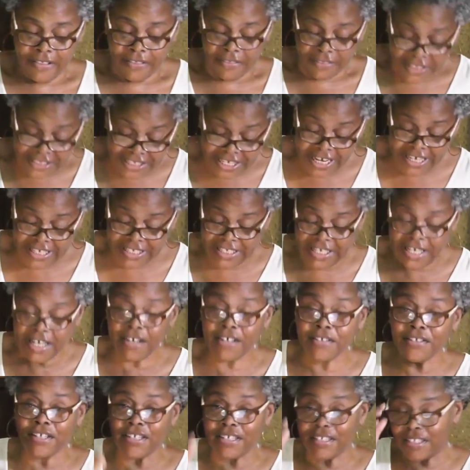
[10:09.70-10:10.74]
The text
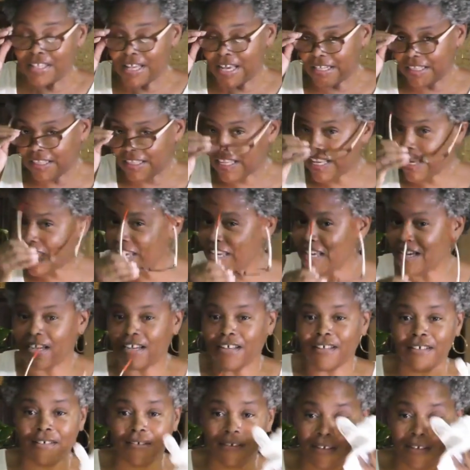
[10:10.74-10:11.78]
tells us that Leah